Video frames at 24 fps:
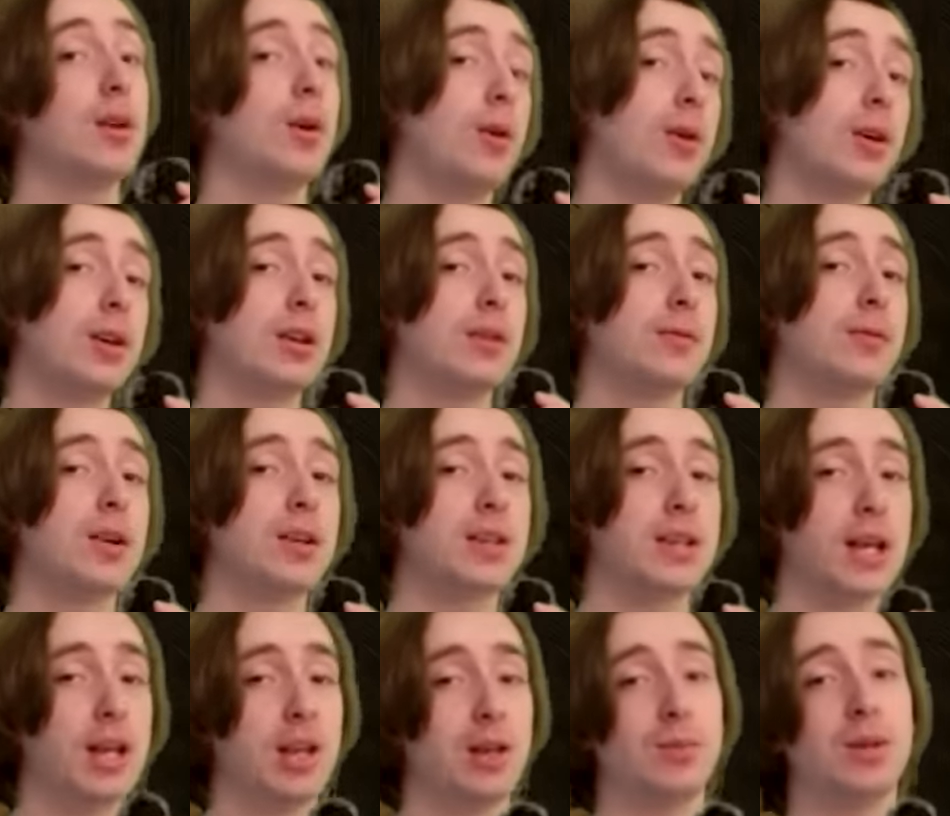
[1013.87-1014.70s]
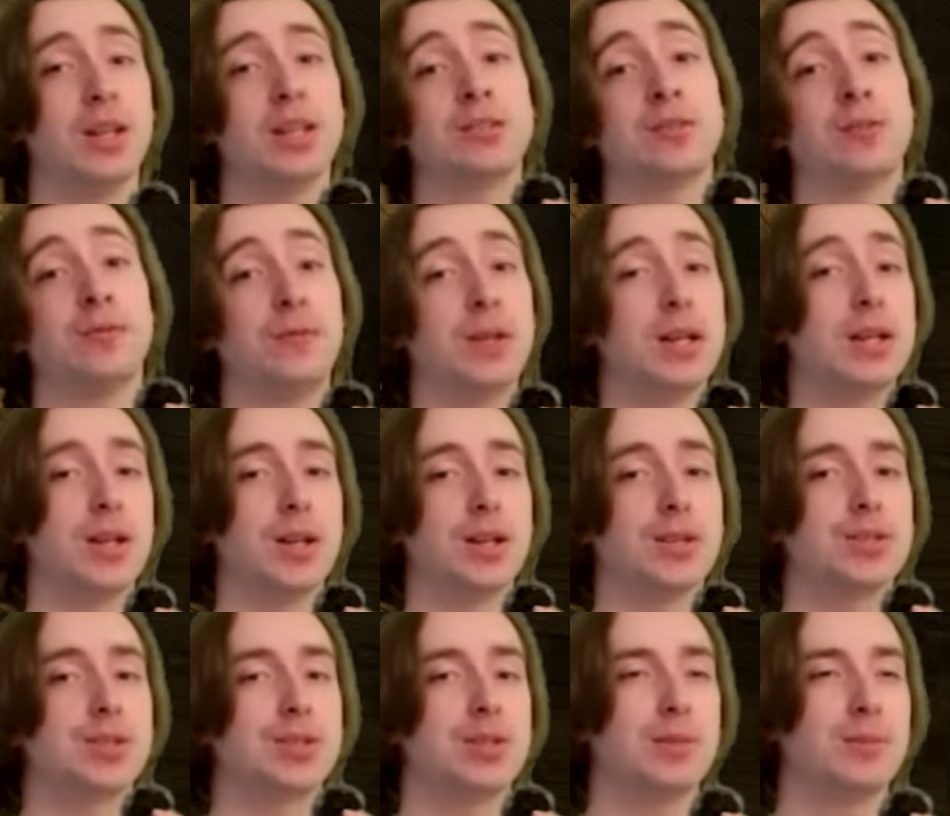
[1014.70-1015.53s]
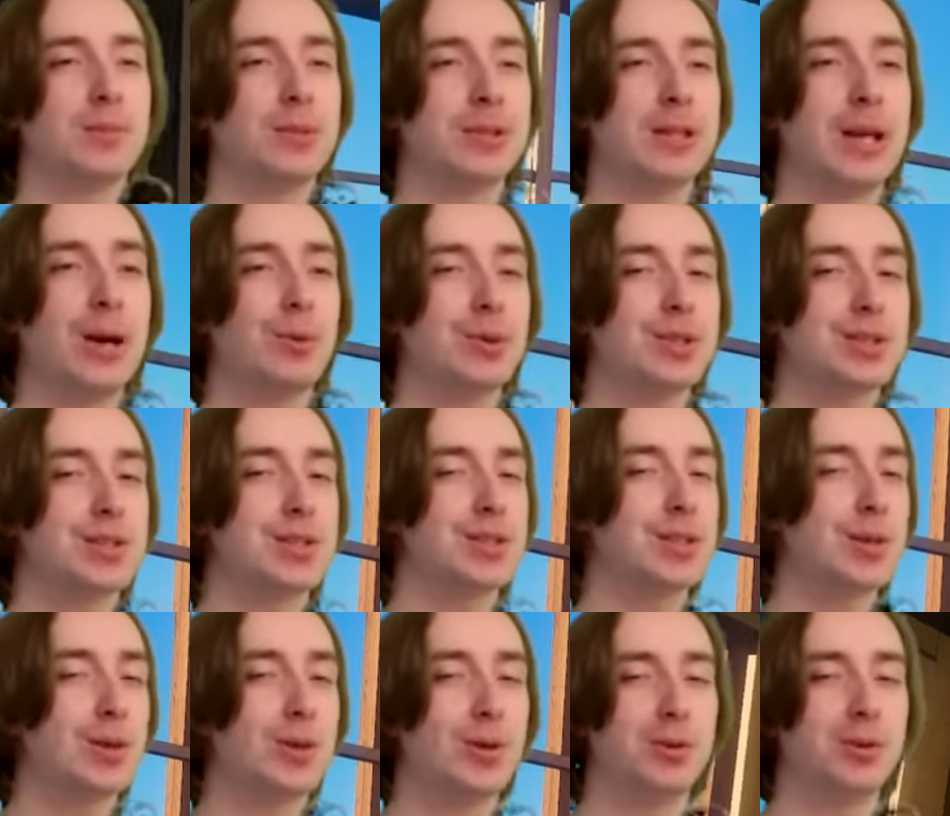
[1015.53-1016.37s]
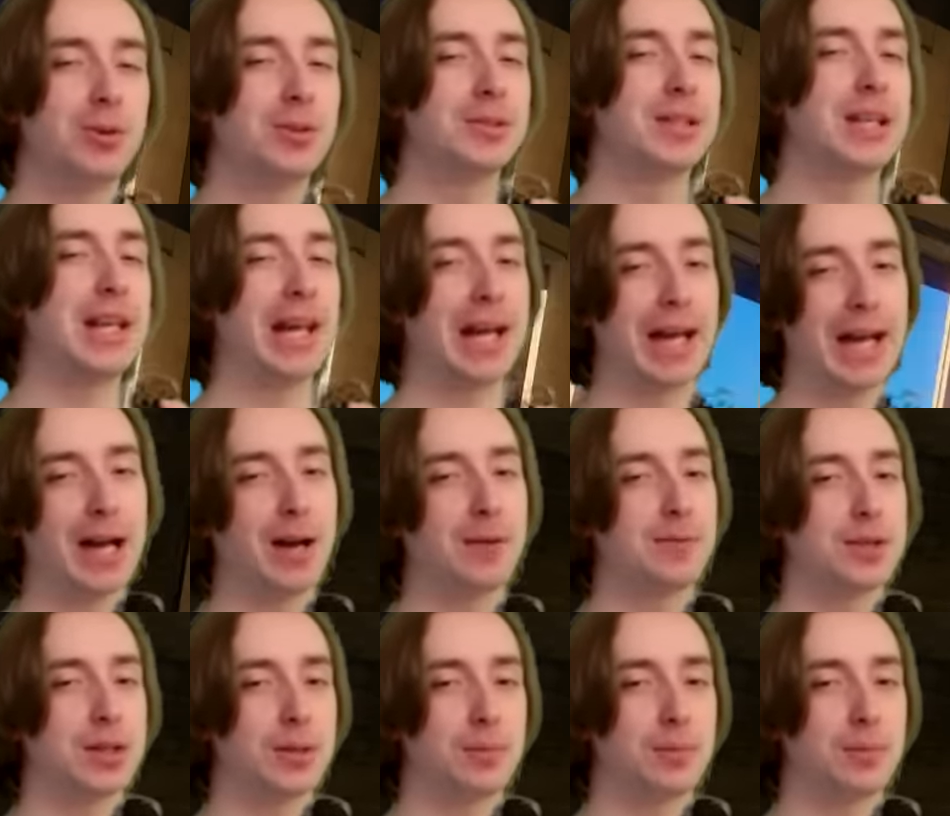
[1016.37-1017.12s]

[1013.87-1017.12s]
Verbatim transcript: art of our game is finished, but that was still only half the